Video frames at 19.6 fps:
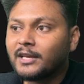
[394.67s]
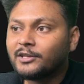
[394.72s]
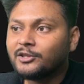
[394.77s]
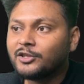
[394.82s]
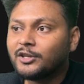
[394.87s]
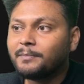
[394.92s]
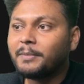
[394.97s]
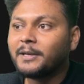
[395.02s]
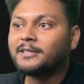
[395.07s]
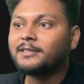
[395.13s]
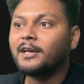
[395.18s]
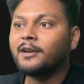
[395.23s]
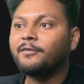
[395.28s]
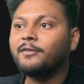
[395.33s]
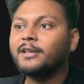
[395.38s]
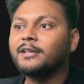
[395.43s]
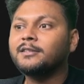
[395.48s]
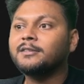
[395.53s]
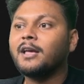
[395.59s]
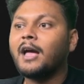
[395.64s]
and gpay
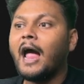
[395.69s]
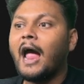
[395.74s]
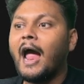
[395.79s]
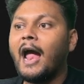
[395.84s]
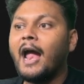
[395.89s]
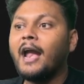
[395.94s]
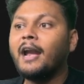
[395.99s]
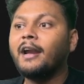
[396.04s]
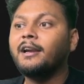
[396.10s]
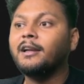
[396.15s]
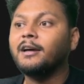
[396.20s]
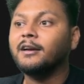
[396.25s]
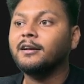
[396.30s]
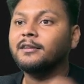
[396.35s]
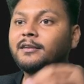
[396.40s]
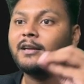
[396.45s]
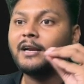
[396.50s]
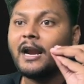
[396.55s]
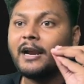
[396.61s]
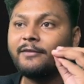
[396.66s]
service and
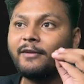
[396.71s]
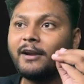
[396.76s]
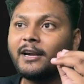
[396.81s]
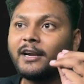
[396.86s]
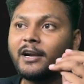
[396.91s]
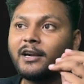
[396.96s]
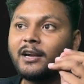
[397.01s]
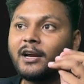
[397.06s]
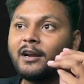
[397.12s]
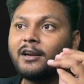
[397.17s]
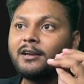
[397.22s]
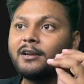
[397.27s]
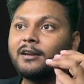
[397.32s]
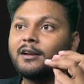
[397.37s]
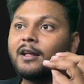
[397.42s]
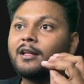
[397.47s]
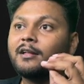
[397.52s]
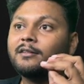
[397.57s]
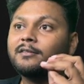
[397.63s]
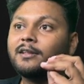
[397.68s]
it will return
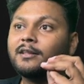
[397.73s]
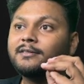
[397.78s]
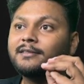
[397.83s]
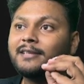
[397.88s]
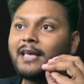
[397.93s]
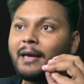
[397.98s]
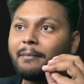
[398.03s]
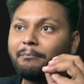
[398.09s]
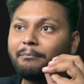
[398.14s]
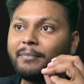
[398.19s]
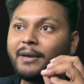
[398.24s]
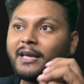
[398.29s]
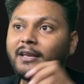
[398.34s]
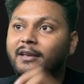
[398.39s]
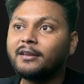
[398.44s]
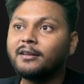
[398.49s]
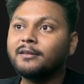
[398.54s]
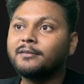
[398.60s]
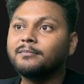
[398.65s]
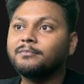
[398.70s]
the same
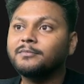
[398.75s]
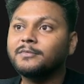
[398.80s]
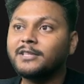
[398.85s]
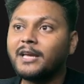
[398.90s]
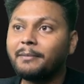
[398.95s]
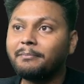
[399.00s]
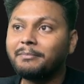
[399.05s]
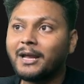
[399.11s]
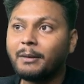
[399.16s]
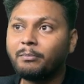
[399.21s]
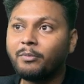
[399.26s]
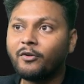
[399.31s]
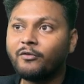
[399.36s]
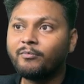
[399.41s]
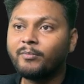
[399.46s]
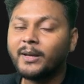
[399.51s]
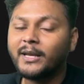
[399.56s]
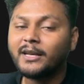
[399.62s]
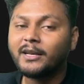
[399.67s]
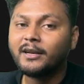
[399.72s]
bean same type
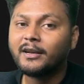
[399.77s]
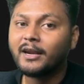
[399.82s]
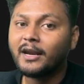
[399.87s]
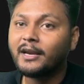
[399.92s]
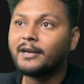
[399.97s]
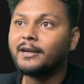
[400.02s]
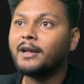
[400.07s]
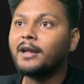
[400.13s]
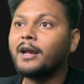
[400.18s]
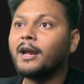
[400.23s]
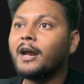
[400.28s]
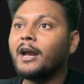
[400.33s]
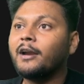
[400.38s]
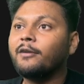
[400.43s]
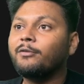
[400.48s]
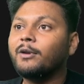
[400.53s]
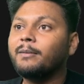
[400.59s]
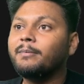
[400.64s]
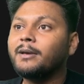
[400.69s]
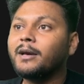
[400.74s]
of bean right
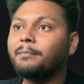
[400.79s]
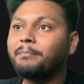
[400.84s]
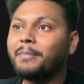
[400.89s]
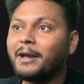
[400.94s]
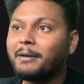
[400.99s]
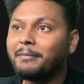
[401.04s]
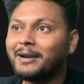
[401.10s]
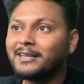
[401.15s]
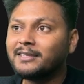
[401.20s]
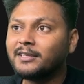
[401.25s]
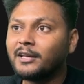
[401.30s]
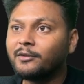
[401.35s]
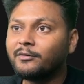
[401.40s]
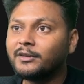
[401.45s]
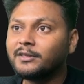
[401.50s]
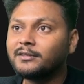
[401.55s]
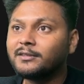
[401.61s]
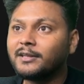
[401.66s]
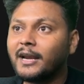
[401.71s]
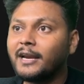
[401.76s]
it will be a payment
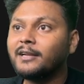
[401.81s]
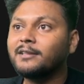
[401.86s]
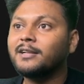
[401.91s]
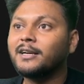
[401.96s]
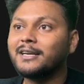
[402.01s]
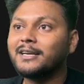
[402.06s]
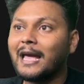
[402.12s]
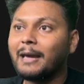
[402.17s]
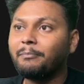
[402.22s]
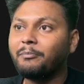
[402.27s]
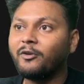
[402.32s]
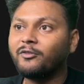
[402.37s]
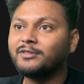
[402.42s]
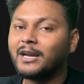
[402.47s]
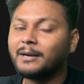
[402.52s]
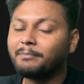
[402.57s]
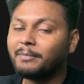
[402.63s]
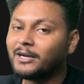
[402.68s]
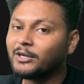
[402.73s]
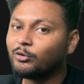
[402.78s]
service right the type of
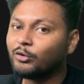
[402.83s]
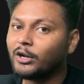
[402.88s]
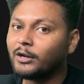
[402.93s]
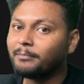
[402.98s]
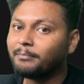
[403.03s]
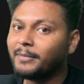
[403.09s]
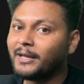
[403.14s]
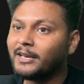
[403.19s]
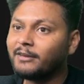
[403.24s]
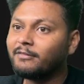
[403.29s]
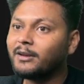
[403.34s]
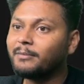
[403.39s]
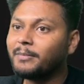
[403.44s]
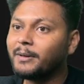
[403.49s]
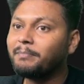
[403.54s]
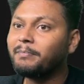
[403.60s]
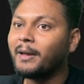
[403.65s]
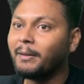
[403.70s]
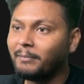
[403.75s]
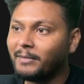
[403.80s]
that particular bean will be
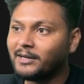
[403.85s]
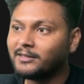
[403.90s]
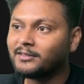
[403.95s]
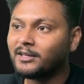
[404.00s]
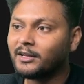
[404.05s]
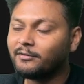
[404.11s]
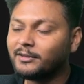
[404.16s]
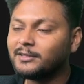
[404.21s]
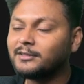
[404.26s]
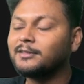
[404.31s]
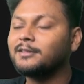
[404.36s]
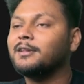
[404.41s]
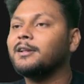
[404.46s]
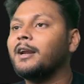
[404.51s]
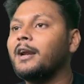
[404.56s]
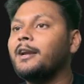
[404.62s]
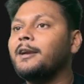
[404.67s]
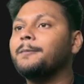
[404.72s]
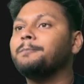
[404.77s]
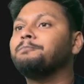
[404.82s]
payment service
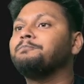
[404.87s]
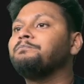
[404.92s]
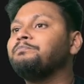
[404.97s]
right